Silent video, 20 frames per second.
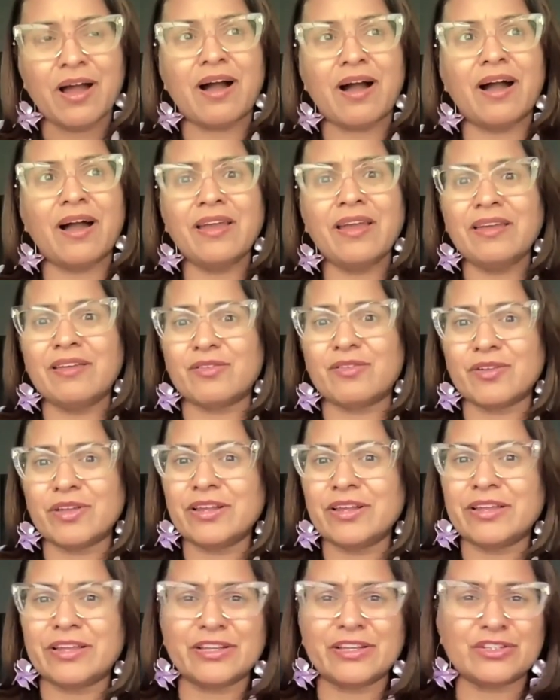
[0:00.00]
I
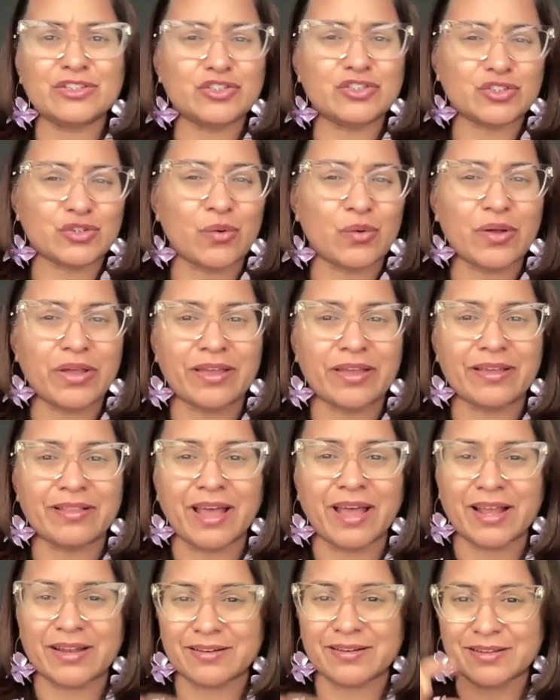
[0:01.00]
really enjoy
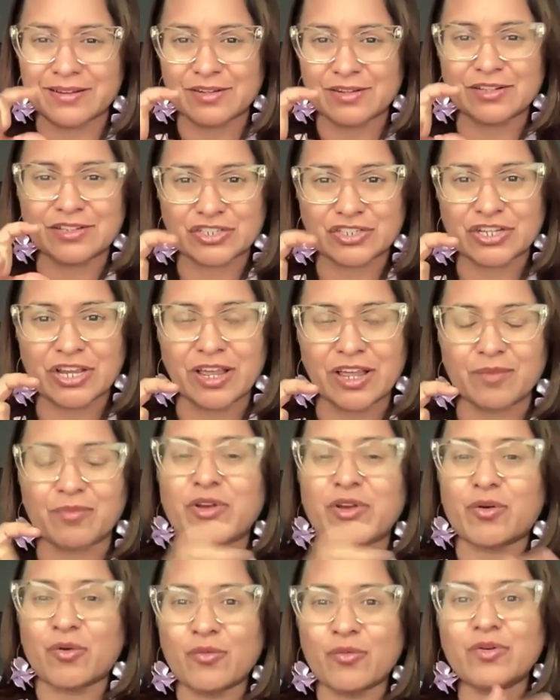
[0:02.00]
that little shake,
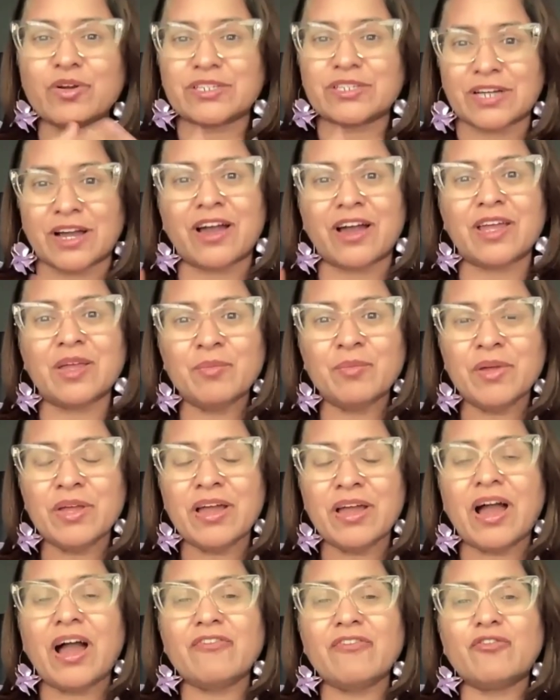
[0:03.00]
but over time,
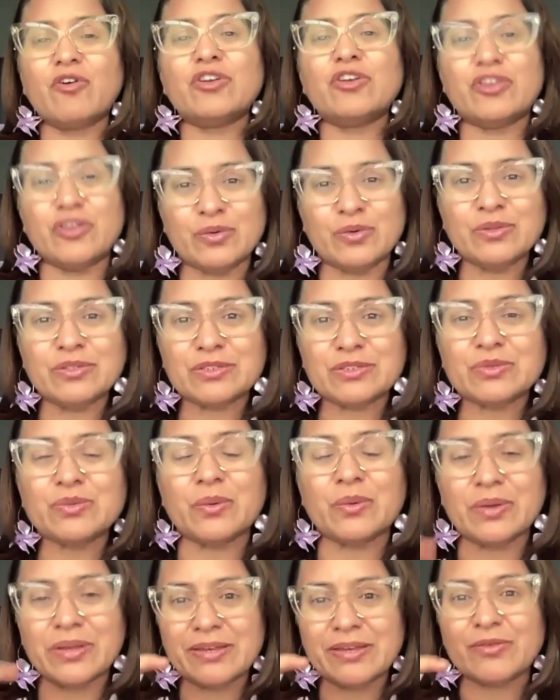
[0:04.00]
I've got used to
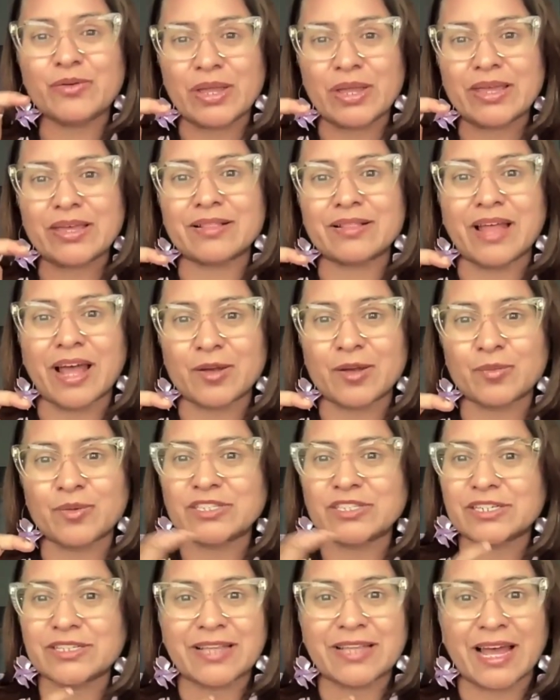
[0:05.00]
only drinking that
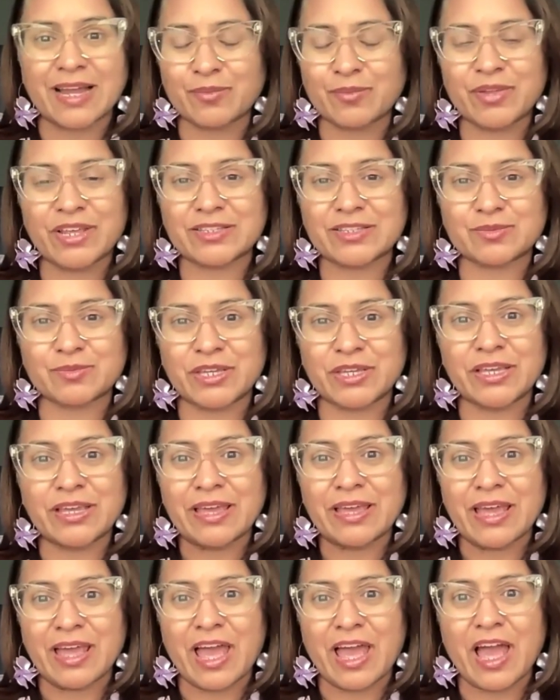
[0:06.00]
much, and that makes me
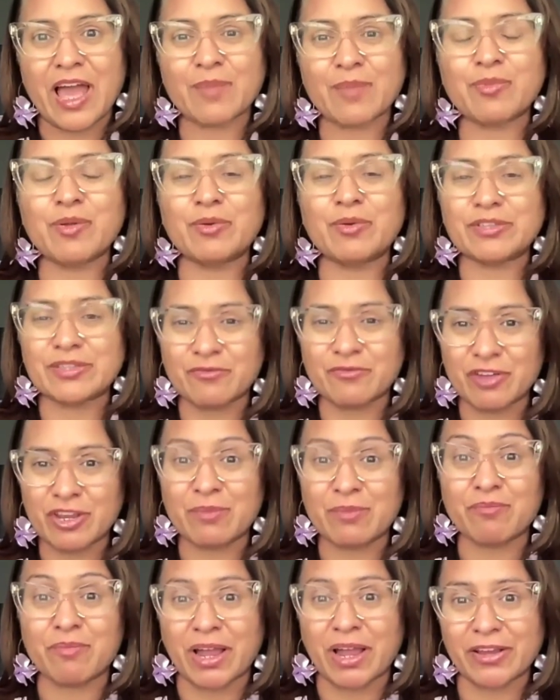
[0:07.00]
happy because I'm very
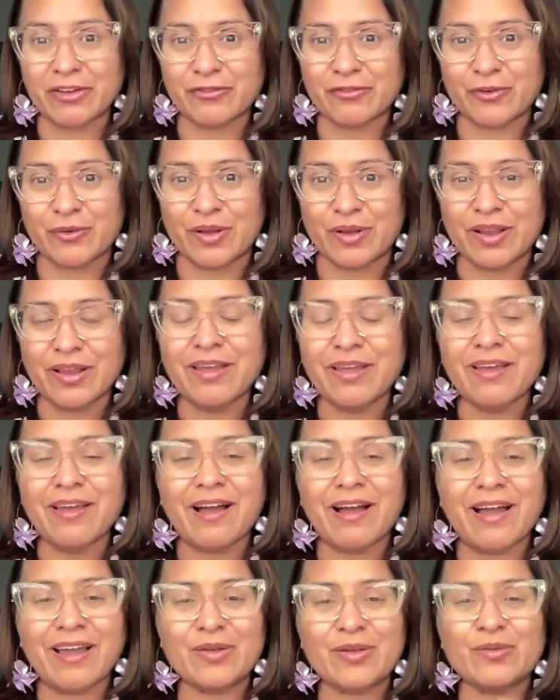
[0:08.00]
mindful.
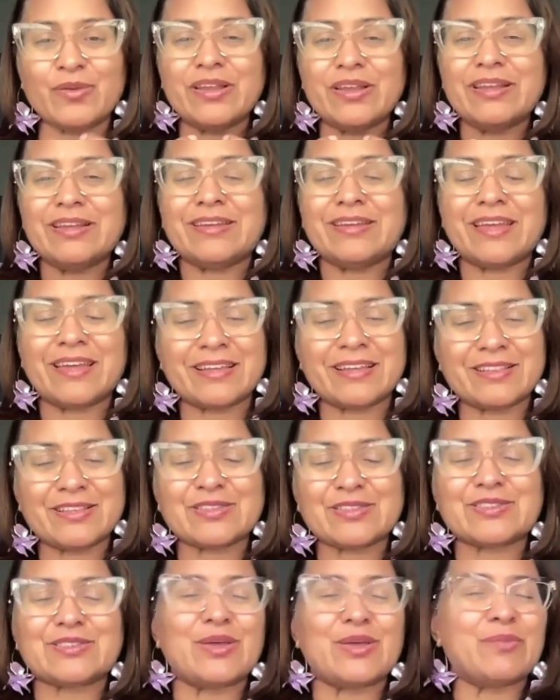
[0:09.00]
I really take in the
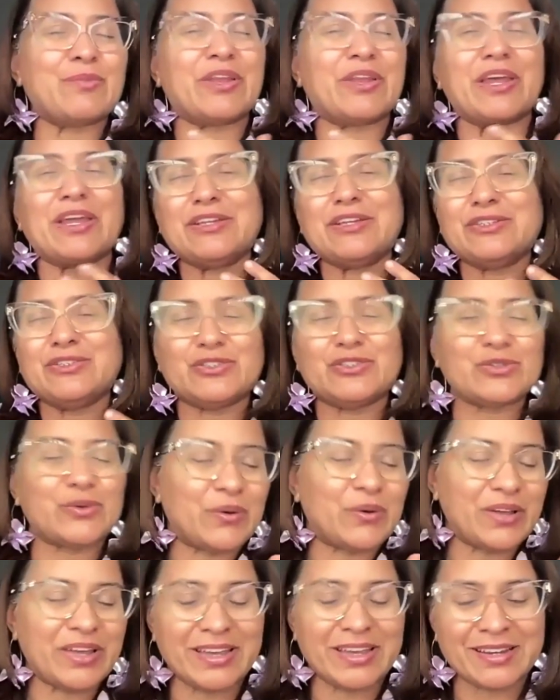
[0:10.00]
sip and I
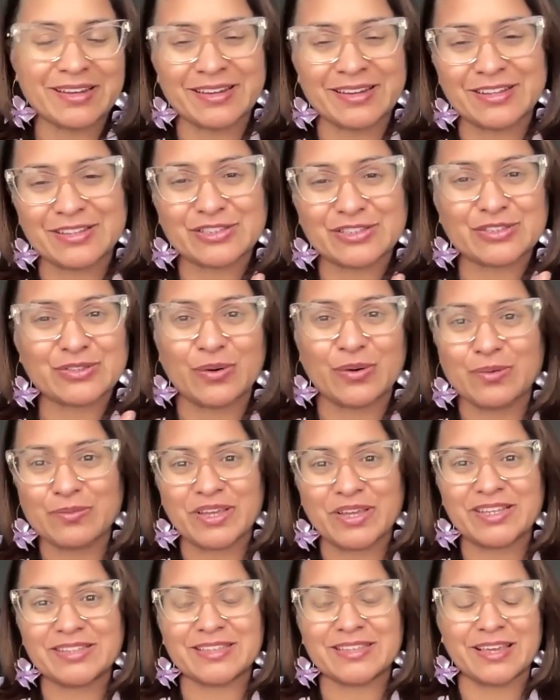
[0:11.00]
enjoy it, and it's so
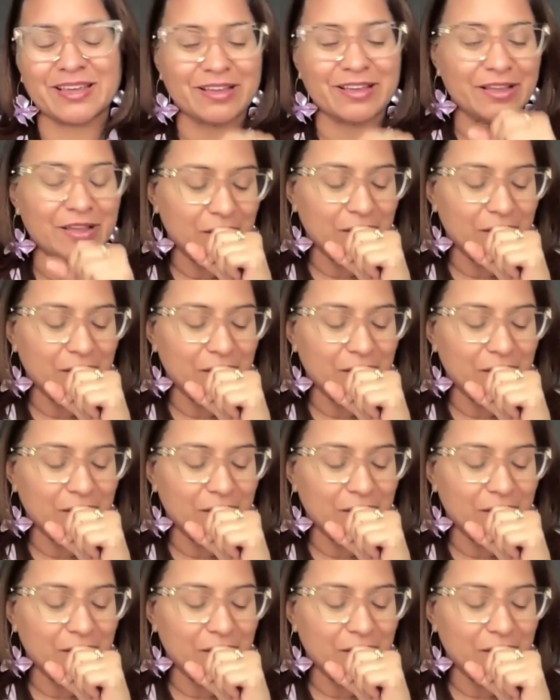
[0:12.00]
amazing.